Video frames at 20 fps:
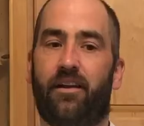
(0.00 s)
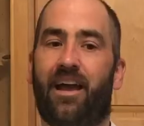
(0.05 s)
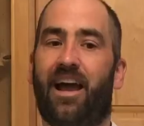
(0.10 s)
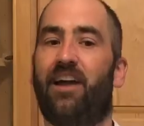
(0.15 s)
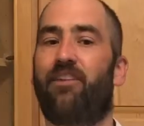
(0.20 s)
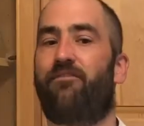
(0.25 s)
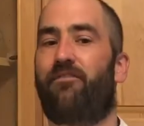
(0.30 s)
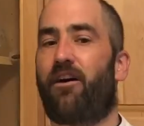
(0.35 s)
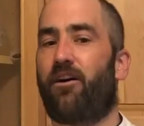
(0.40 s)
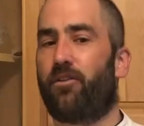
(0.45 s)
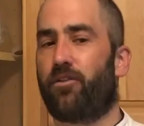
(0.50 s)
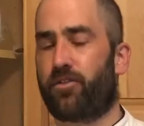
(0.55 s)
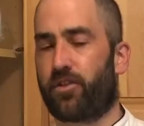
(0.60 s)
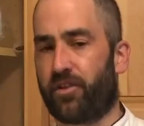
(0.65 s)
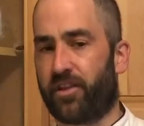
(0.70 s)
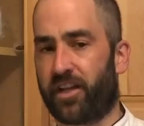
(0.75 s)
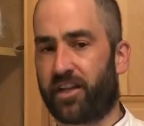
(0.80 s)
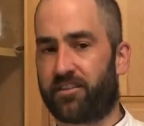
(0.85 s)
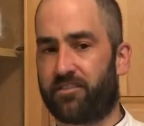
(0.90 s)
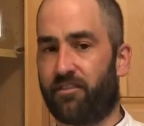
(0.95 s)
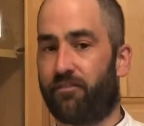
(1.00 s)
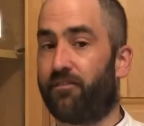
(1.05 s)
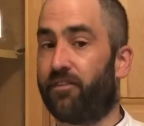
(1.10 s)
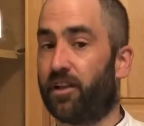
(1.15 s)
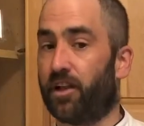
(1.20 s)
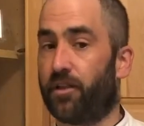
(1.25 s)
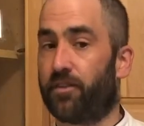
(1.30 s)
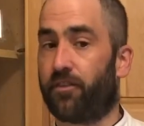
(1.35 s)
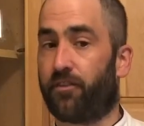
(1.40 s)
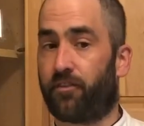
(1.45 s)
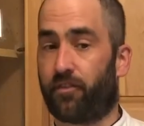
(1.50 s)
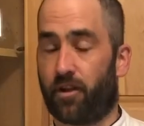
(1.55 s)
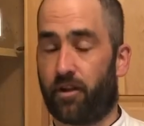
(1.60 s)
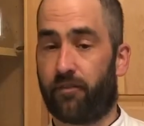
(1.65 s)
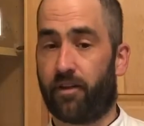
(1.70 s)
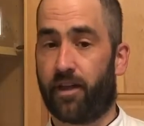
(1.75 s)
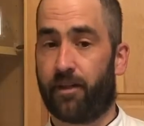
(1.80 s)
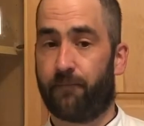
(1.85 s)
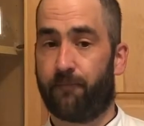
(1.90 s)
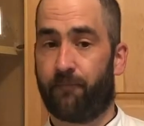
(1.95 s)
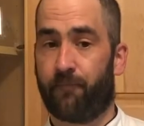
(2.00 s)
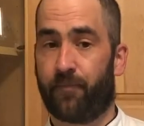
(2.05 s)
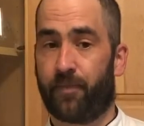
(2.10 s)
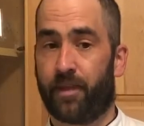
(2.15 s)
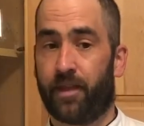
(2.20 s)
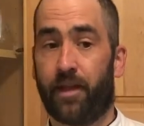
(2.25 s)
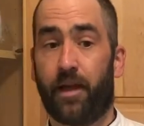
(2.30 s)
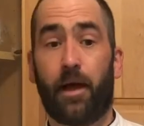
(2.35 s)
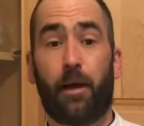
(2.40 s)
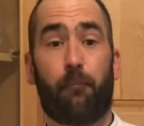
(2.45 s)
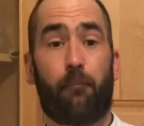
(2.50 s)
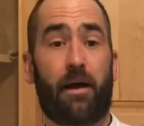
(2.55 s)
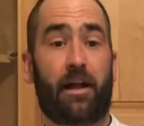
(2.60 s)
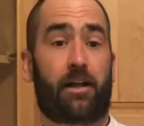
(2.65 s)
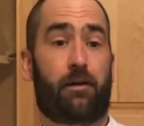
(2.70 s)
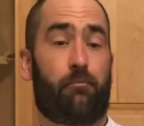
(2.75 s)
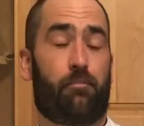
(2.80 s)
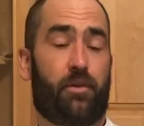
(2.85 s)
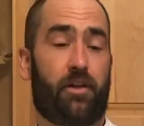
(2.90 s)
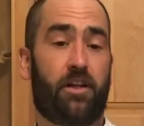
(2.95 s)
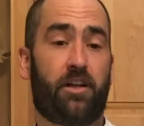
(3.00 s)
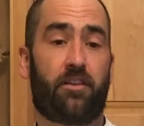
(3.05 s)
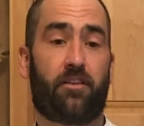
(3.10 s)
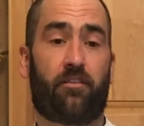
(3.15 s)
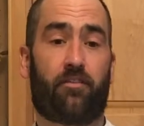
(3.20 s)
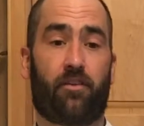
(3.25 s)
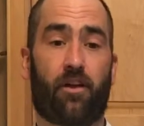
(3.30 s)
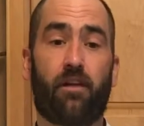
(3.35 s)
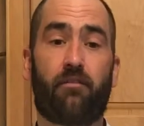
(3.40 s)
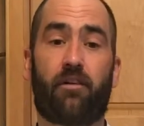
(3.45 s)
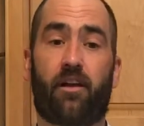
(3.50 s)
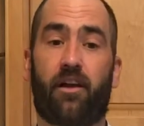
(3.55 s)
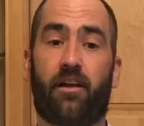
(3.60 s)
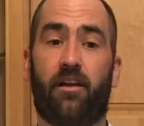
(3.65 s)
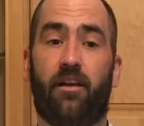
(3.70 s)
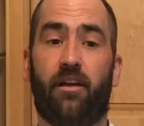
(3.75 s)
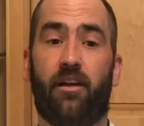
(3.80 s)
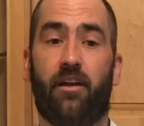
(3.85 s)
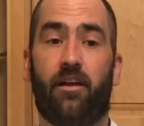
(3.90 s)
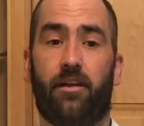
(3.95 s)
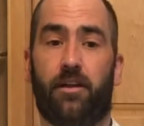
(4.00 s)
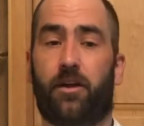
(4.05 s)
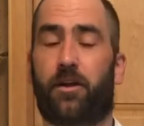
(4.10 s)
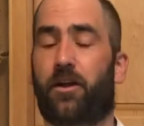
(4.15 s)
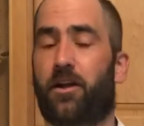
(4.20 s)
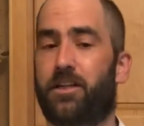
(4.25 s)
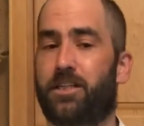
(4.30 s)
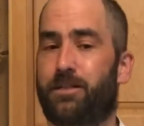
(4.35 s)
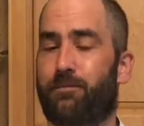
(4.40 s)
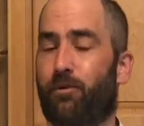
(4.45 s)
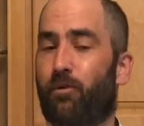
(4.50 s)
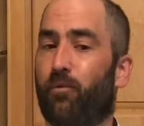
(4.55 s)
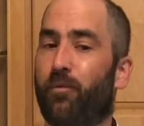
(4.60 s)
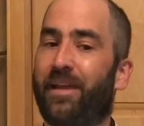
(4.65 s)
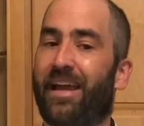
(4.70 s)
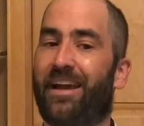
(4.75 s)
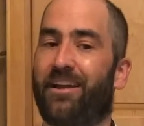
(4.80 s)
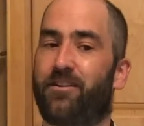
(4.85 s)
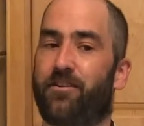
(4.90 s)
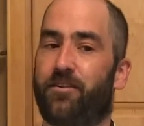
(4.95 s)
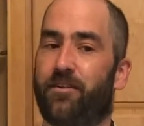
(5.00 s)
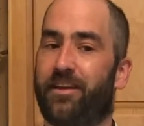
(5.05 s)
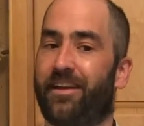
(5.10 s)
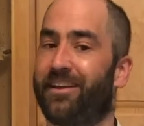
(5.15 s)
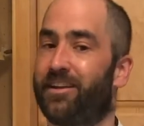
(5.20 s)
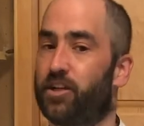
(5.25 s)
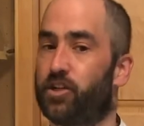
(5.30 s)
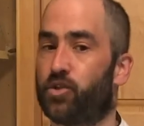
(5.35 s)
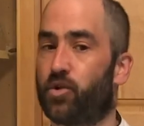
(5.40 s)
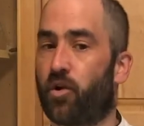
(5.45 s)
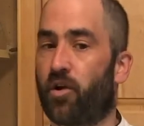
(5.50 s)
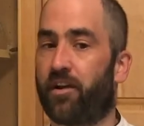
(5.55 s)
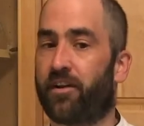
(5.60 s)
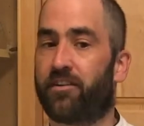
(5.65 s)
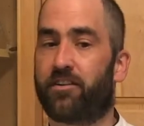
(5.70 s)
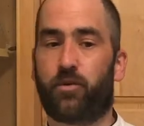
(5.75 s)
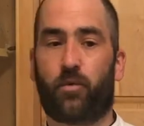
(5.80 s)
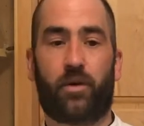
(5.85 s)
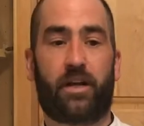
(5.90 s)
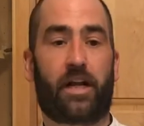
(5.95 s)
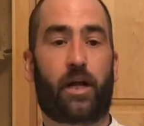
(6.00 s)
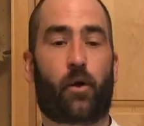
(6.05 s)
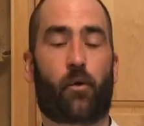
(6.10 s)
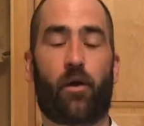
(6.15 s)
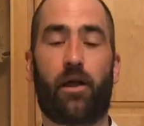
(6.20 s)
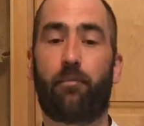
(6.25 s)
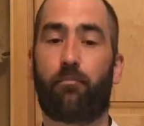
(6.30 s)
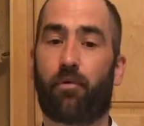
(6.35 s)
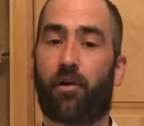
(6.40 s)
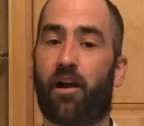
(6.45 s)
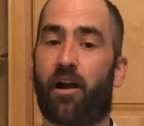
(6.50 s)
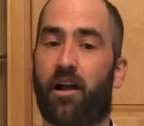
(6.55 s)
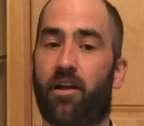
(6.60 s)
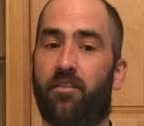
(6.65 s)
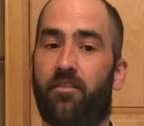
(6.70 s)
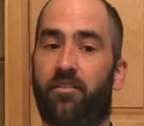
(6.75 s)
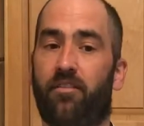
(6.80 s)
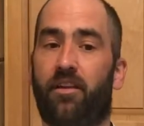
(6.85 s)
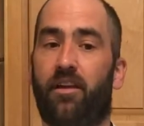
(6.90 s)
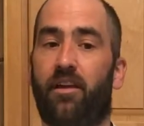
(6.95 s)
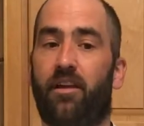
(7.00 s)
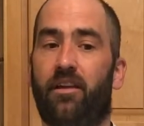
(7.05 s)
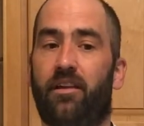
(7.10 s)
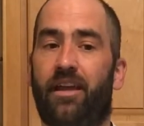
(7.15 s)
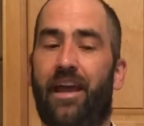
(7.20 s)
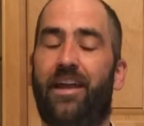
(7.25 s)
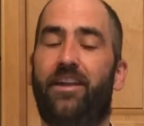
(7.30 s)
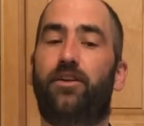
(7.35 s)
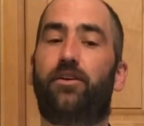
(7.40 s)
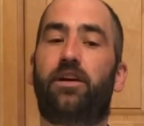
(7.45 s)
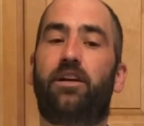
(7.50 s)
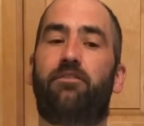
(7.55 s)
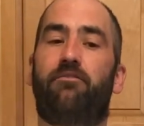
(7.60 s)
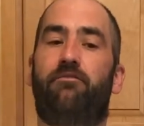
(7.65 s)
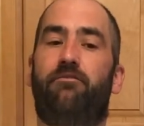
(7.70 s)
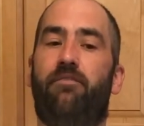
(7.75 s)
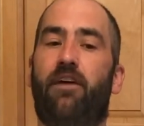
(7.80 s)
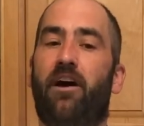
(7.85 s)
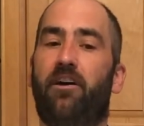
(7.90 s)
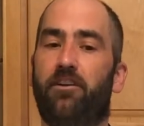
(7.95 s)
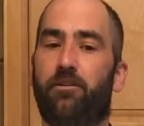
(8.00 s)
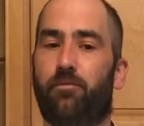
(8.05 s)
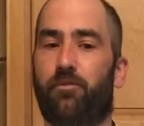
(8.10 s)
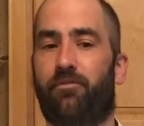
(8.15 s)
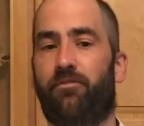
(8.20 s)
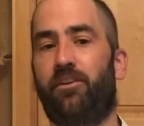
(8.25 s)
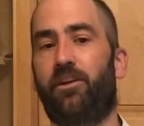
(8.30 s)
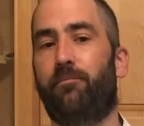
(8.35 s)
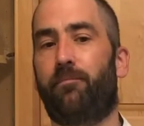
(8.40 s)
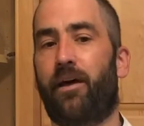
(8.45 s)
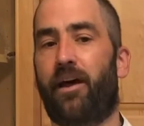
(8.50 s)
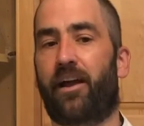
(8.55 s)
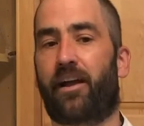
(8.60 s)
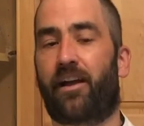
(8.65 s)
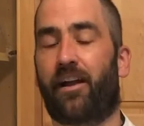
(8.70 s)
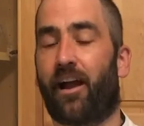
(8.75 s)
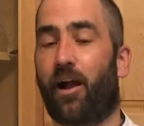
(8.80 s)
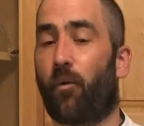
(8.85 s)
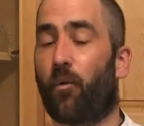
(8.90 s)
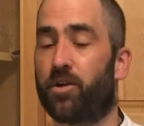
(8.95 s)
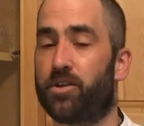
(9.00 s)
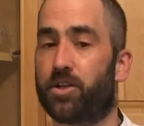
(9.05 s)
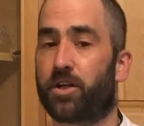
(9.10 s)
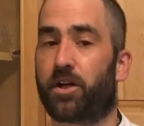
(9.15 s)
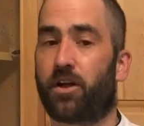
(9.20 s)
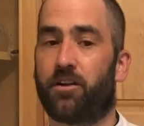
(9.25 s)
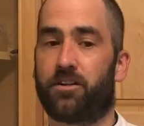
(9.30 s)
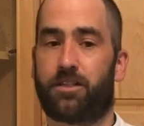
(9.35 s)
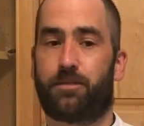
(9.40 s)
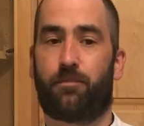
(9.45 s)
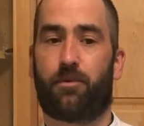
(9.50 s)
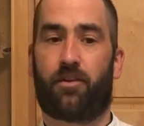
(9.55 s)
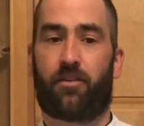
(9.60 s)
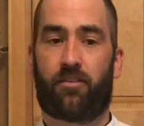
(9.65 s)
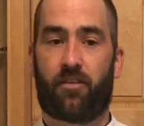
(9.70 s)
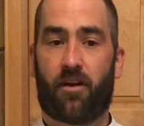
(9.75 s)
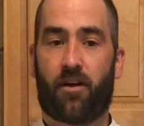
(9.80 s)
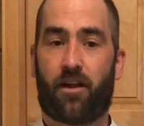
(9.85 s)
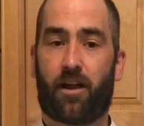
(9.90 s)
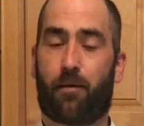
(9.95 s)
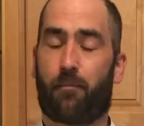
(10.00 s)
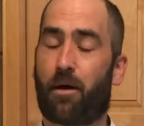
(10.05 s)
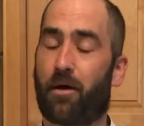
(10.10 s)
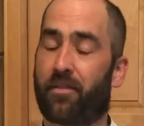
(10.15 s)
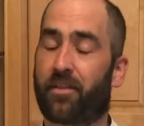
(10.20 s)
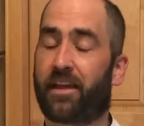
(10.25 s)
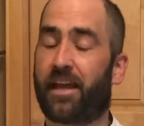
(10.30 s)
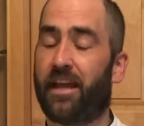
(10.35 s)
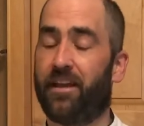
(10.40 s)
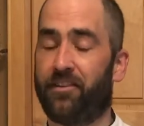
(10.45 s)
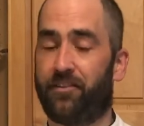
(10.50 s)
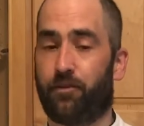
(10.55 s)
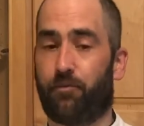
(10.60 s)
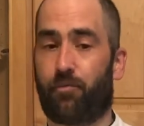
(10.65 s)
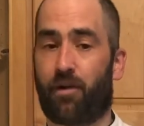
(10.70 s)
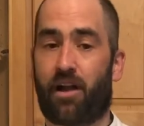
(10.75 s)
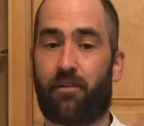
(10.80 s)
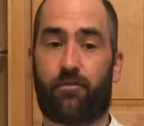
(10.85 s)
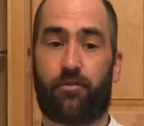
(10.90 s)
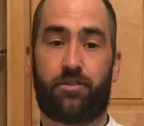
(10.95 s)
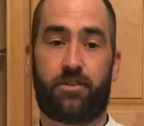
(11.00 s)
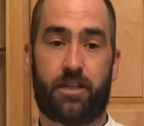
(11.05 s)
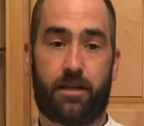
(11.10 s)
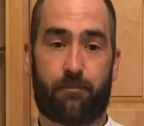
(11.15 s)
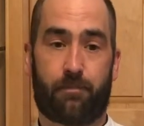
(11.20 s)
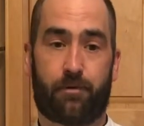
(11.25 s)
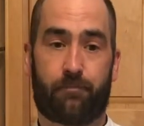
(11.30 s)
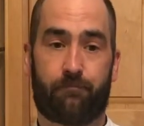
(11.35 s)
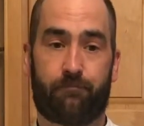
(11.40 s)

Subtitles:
and follow the link to fill out the survey. By completing the survey, your customer will be entered in a drawing to win a great prize, and you'll get valuable feedback on what your customers thought about the Queso Bravo dip.